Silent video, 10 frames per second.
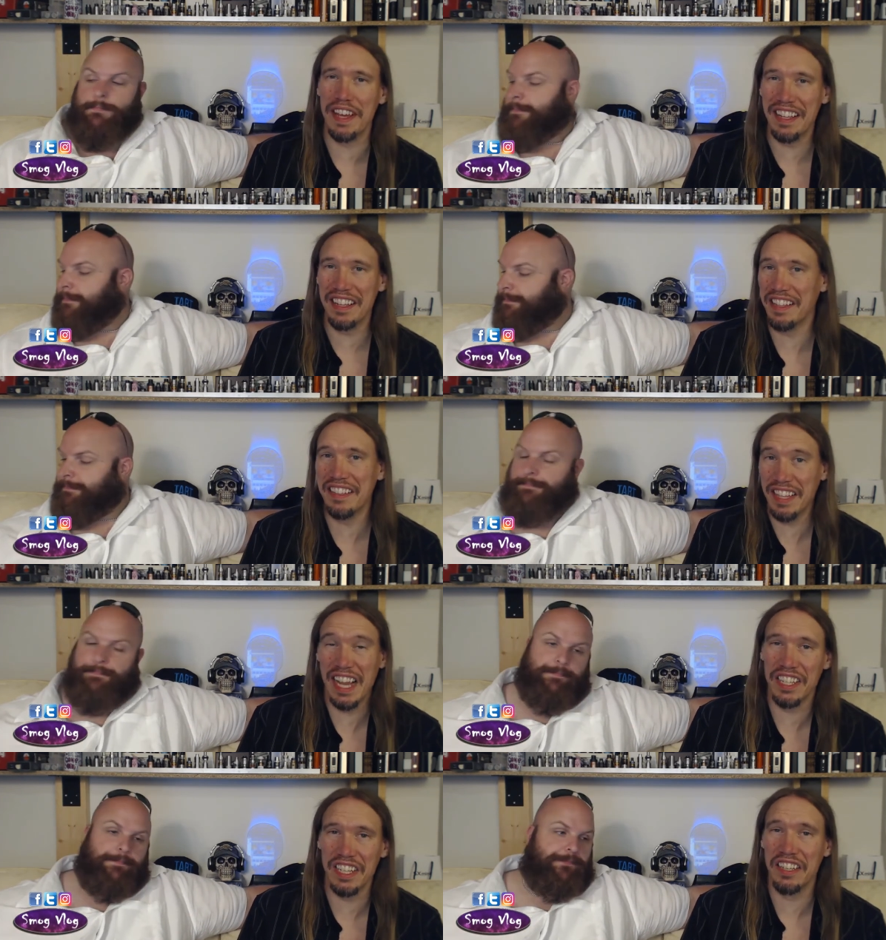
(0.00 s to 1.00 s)
Speaker 1: that it is
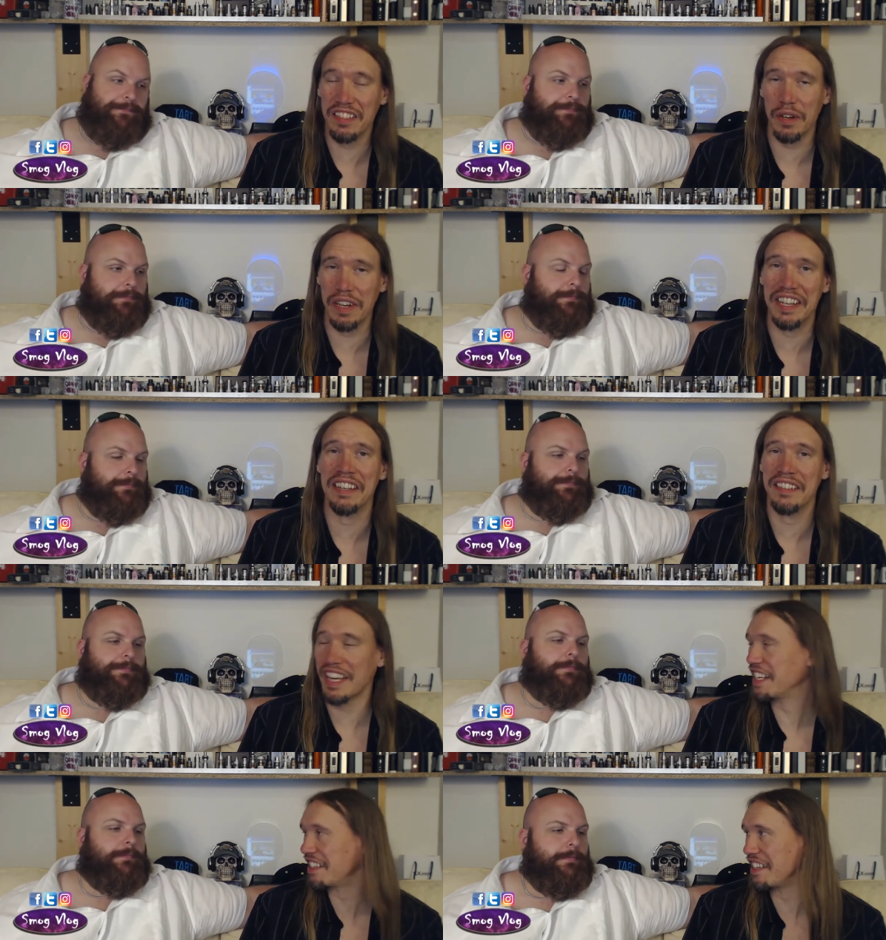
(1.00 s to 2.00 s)
actually solid and
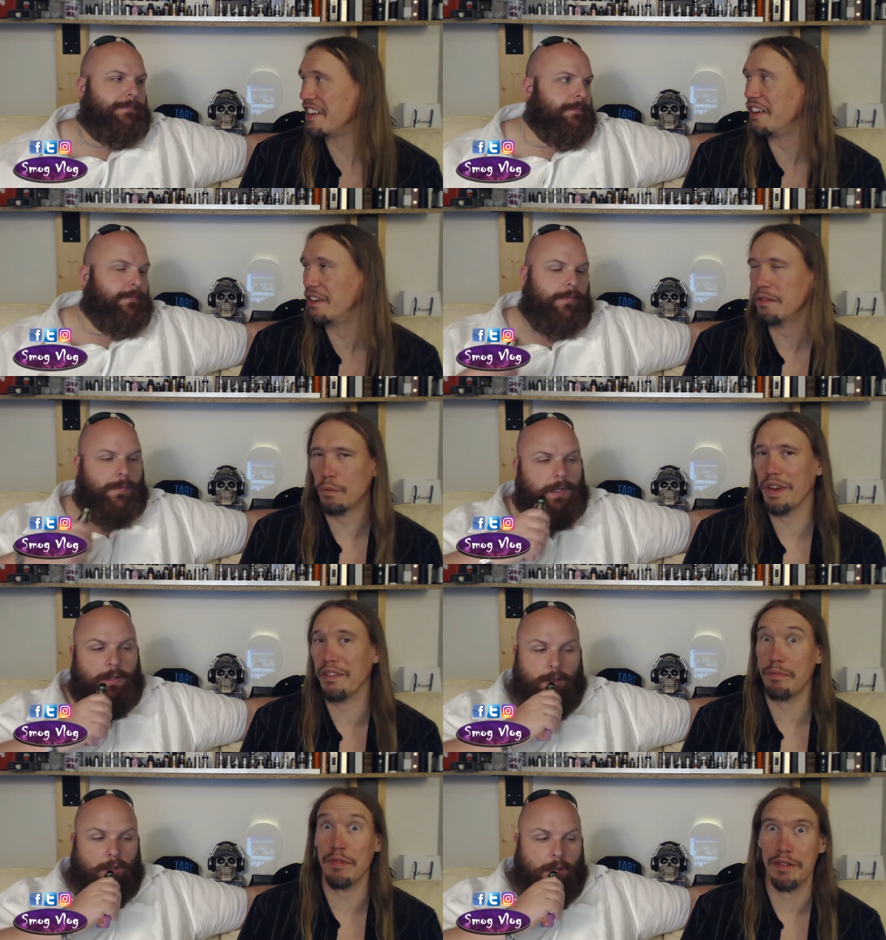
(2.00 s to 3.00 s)
takes a knot.
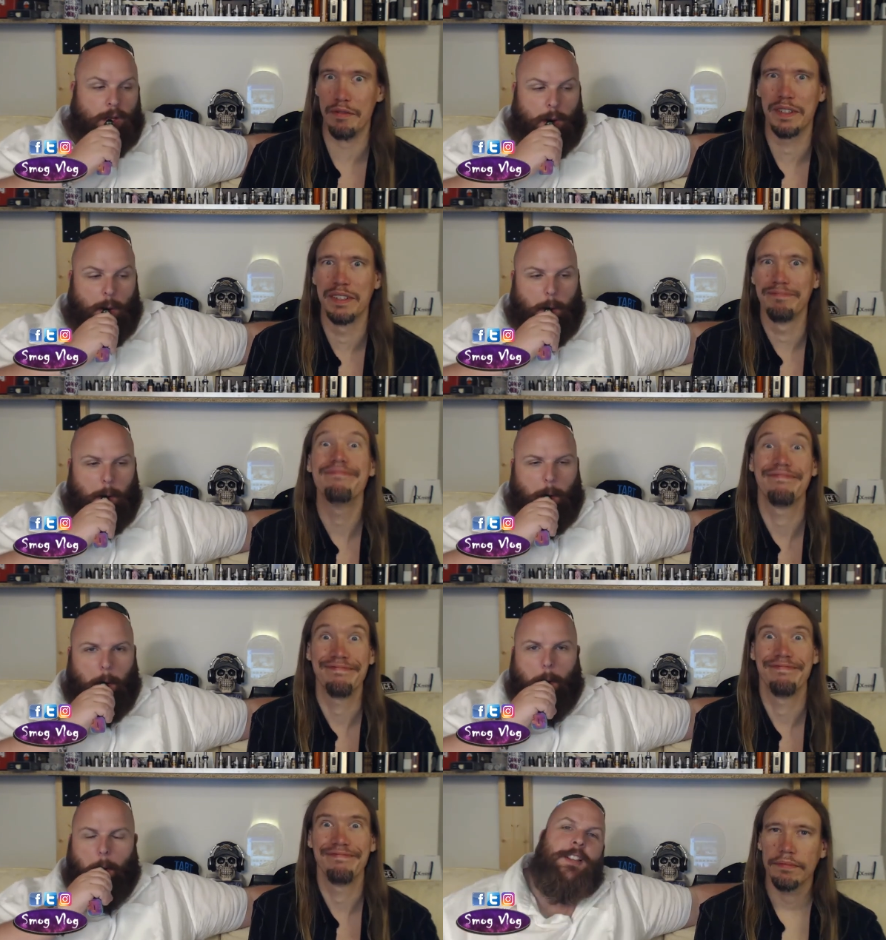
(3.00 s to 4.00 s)
We've proved.
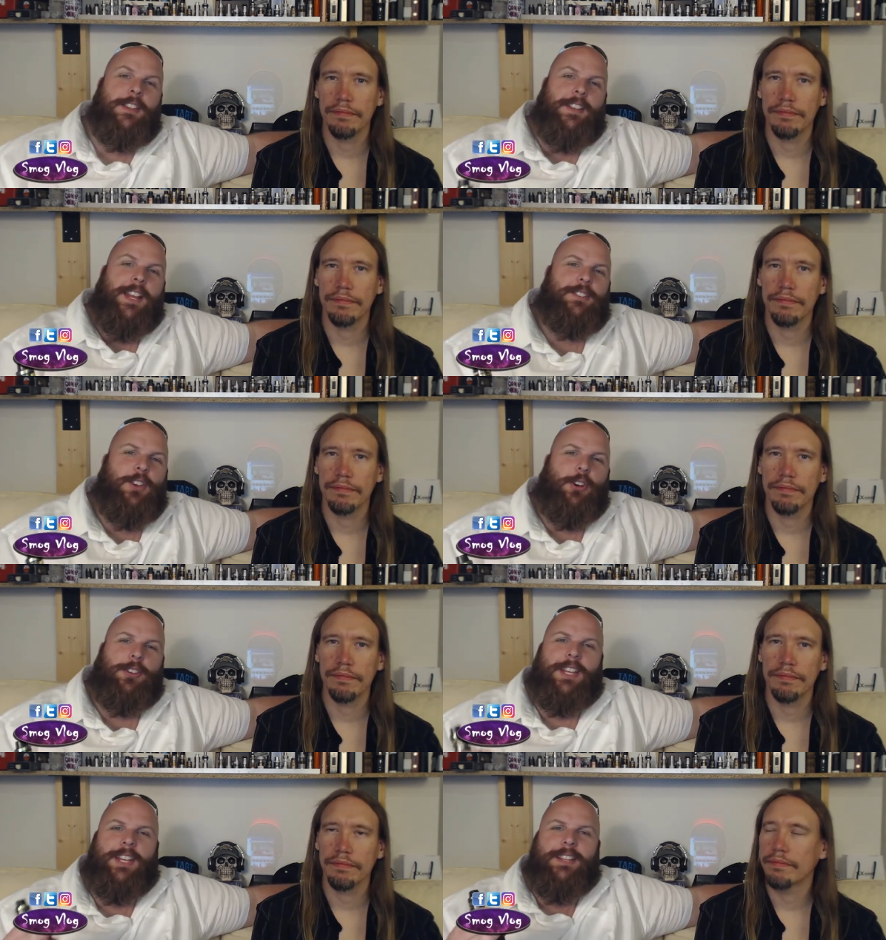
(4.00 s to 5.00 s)
Speaker 2: The next
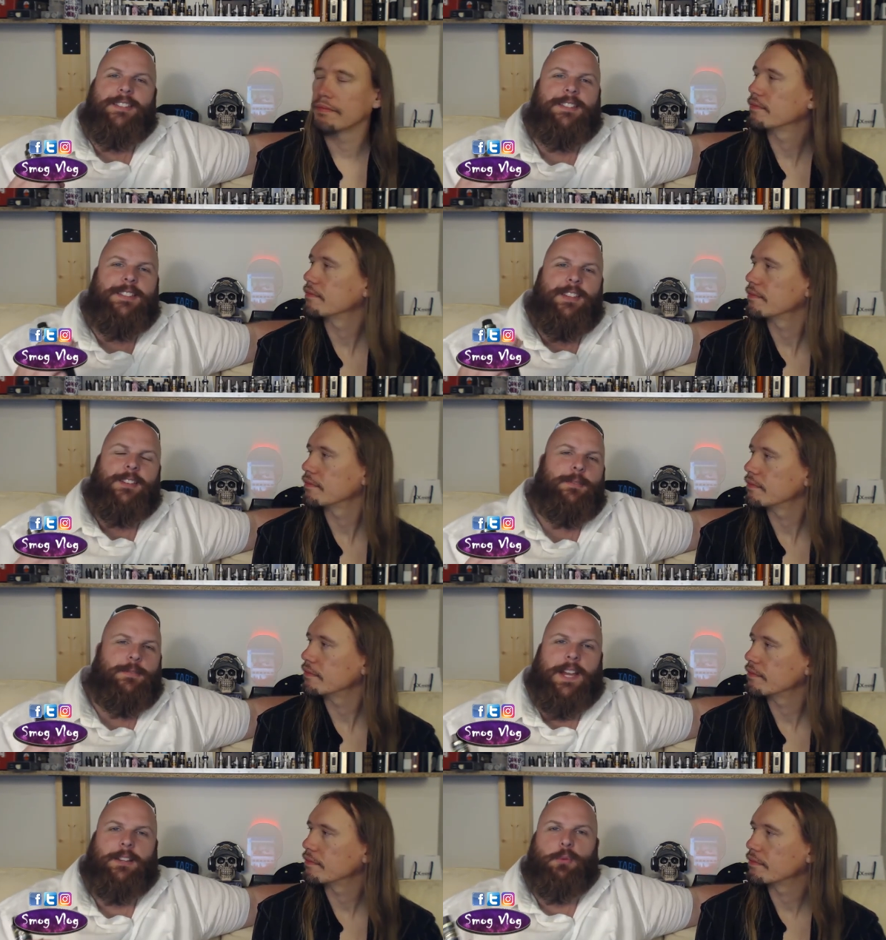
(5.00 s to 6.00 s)
con is the
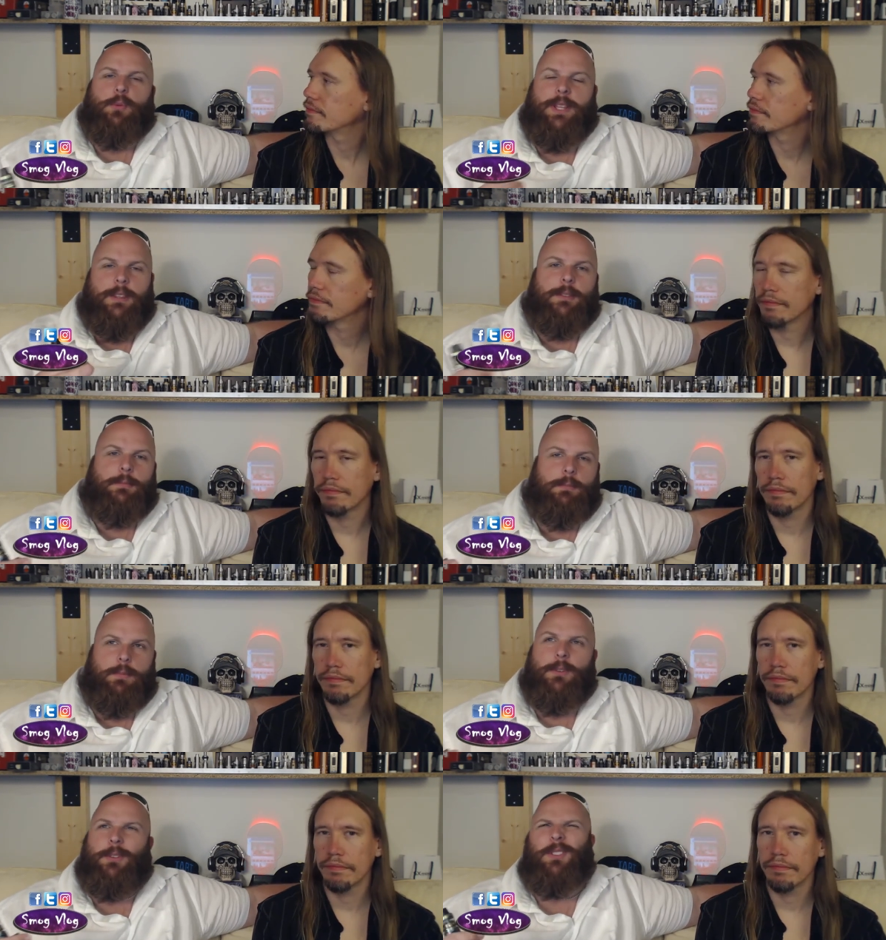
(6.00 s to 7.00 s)
fact that we, th
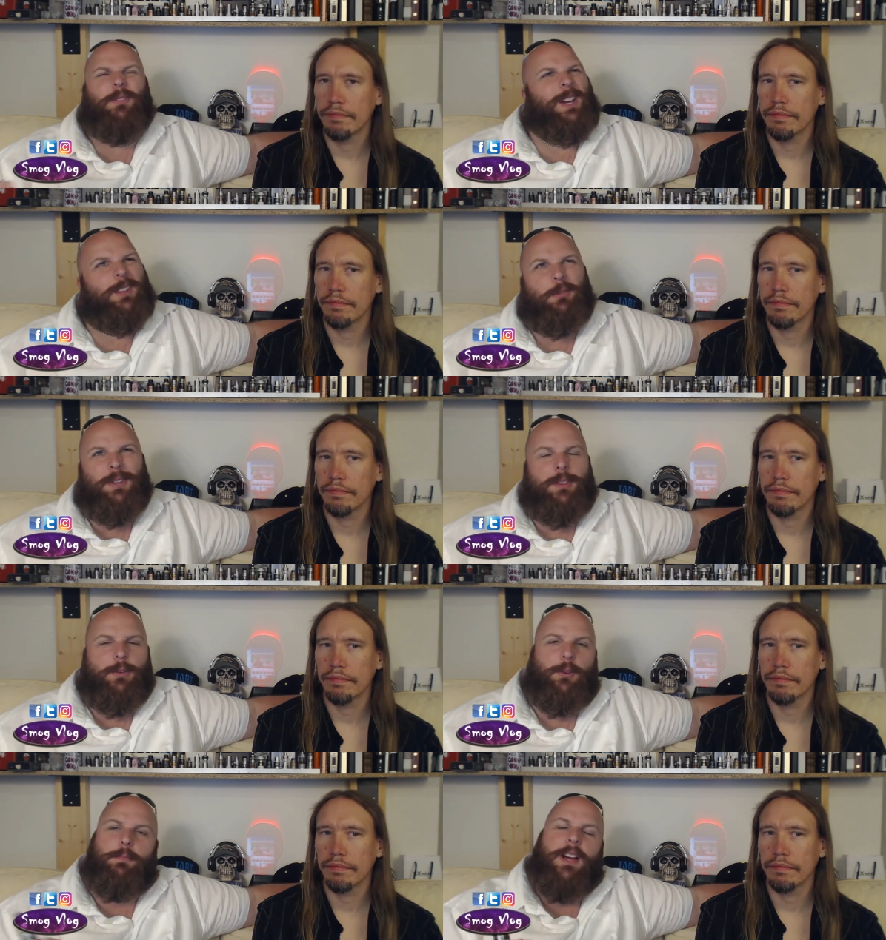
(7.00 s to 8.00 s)
not the fact that we
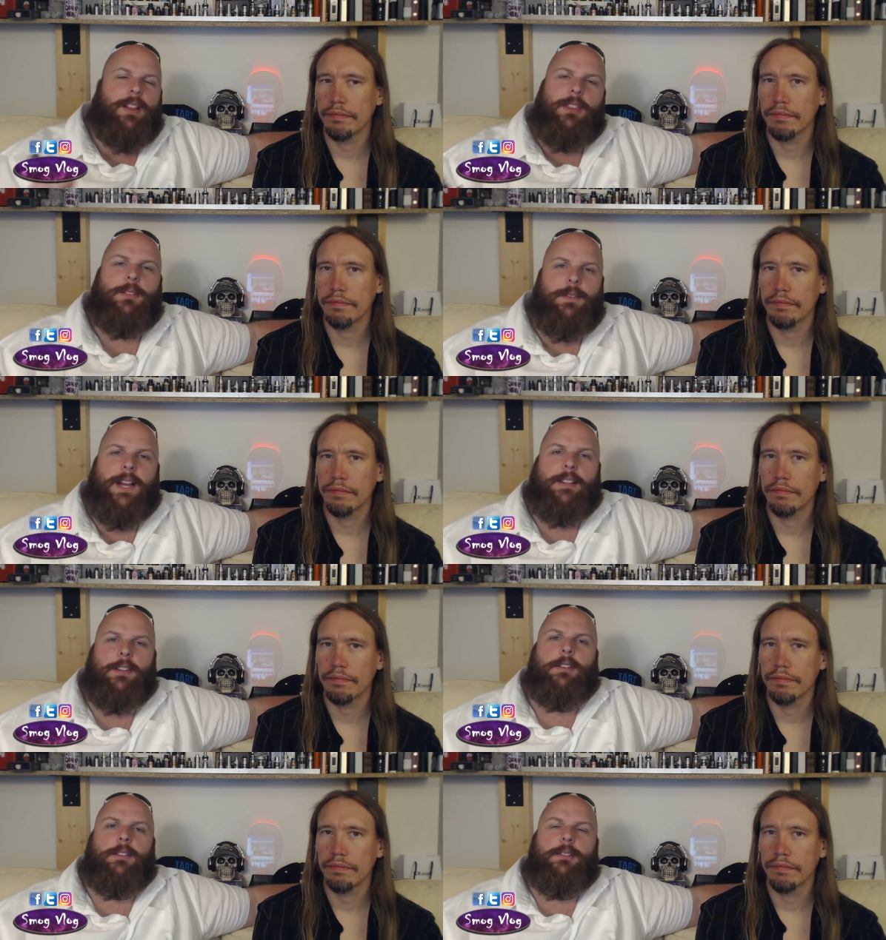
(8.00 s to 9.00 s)
thought, but the
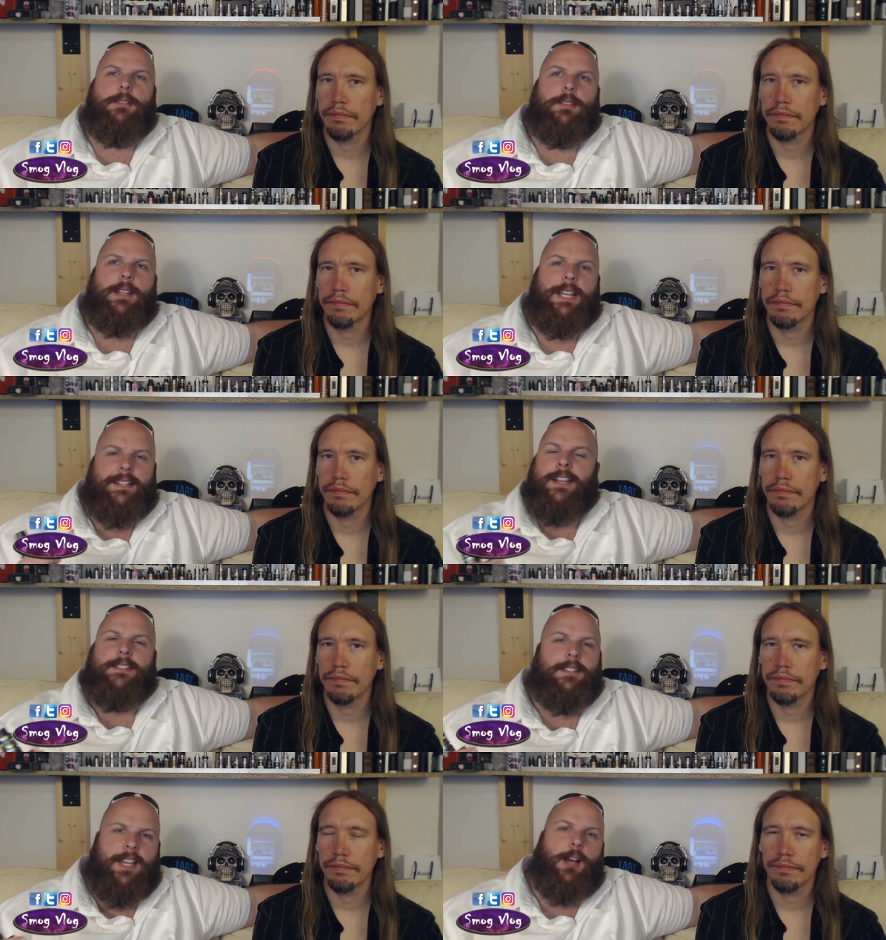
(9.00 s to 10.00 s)
fact that it
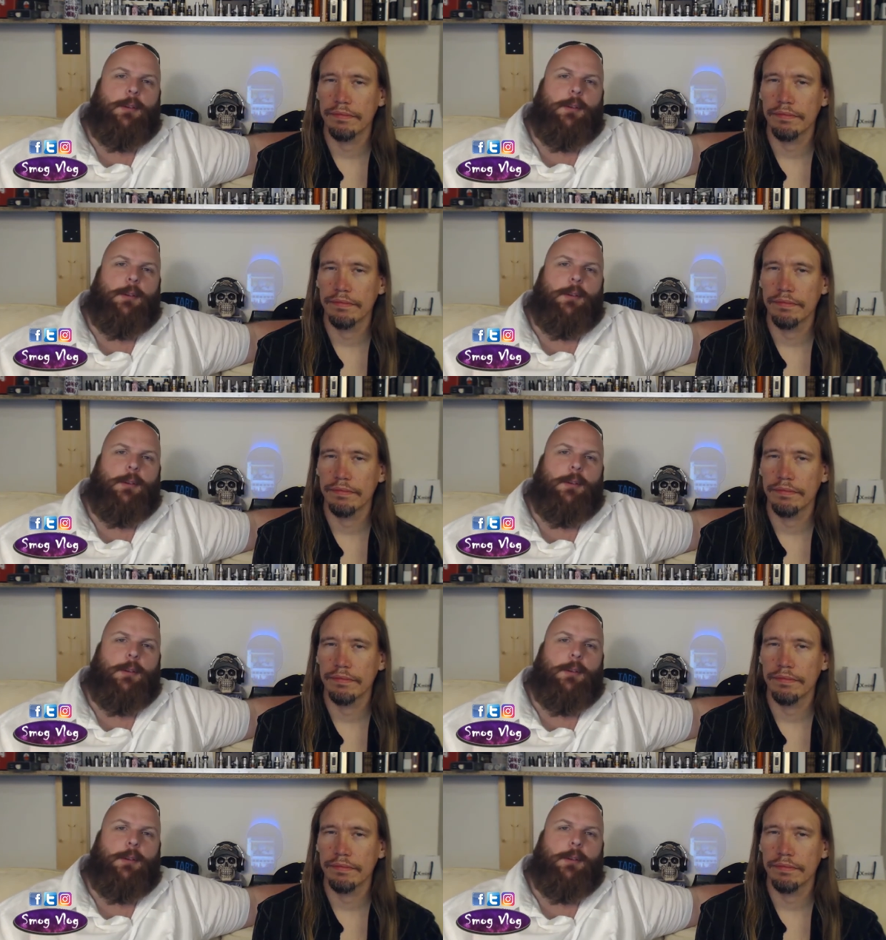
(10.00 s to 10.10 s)
doesn't